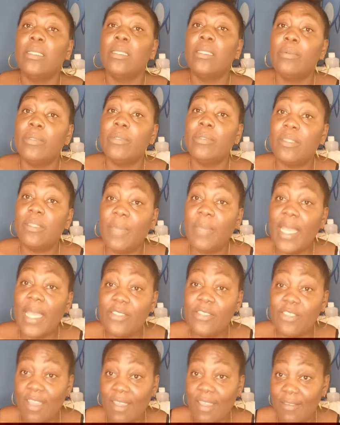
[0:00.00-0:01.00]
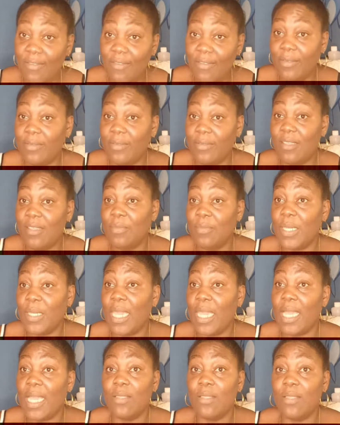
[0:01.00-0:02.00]
So may I try if you see if I
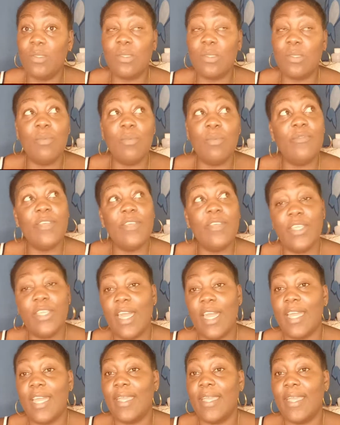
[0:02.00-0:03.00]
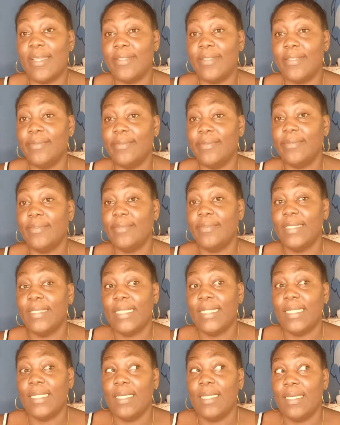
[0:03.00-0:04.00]
can do some video again.
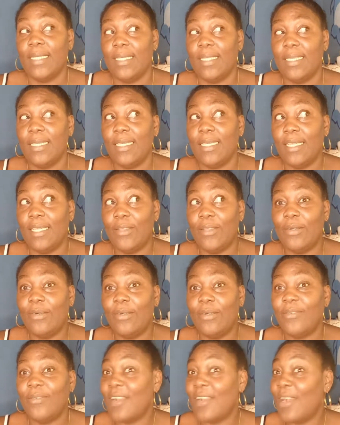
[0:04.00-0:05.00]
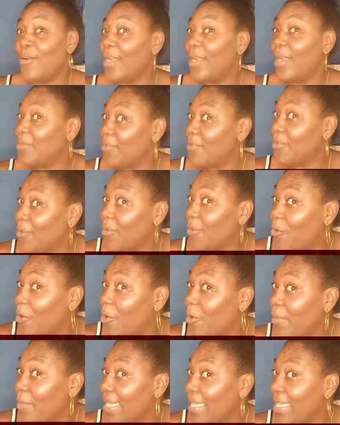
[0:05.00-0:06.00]
You know, from when me for comb
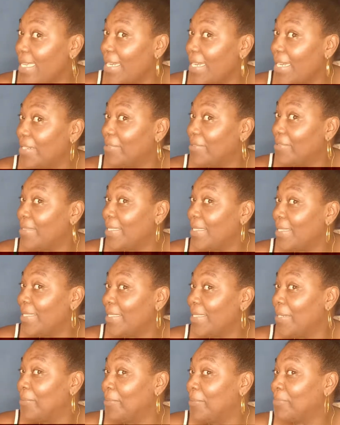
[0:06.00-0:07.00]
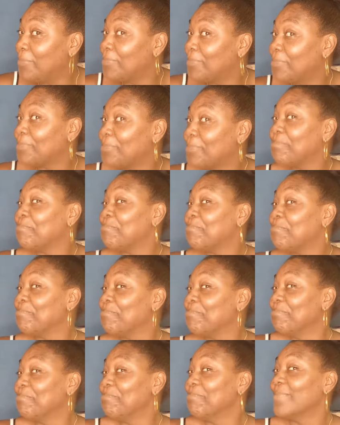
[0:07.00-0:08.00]
my hair, see there?
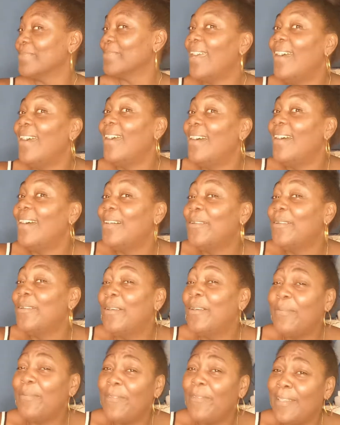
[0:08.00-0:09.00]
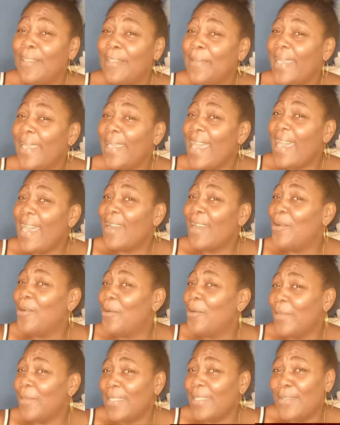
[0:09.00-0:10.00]
Hmm. Hopefully we can comb
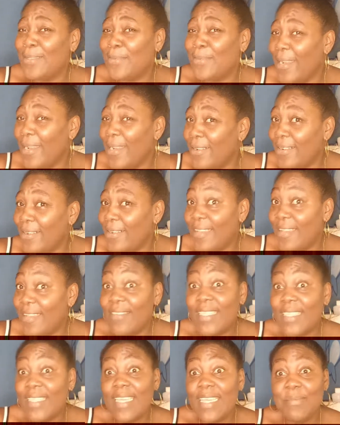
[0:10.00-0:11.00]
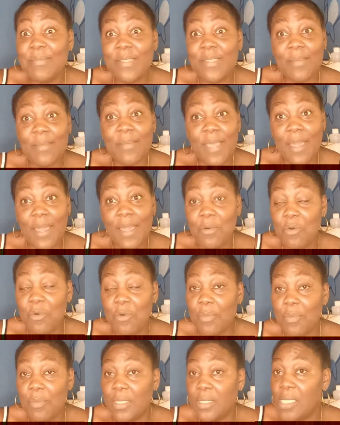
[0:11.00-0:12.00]
it tomorrow. Every day I say me I comb
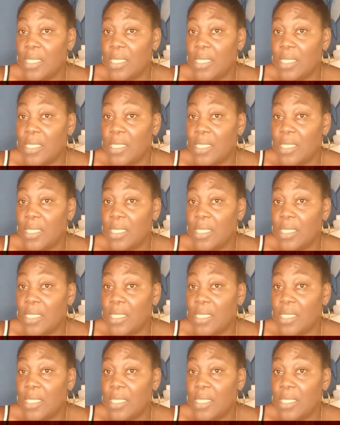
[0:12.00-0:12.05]
it.